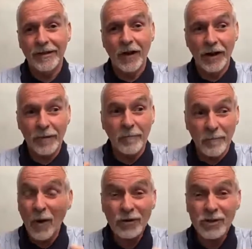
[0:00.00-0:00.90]
that I can
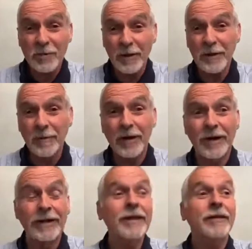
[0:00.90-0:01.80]
possibly
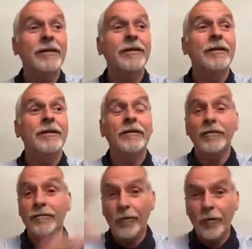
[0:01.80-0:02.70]
be
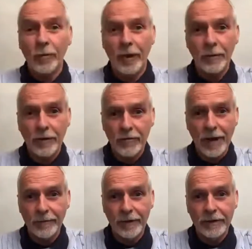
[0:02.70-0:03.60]
for all the people
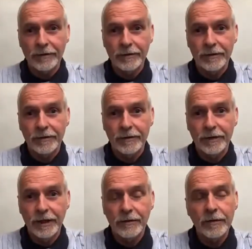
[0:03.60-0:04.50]
around me.
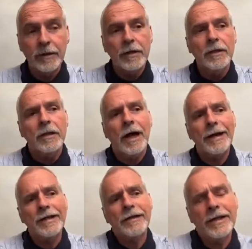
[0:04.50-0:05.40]
You know,
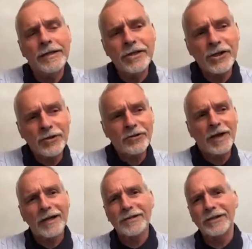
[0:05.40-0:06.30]
and in
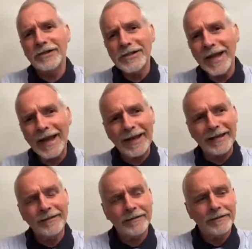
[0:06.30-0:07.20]

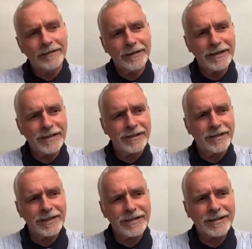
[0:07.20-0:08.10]
2010, this
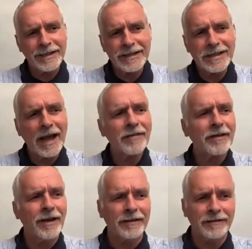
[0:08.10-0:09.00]

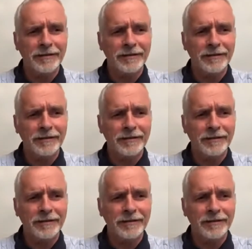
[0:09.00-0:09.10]
other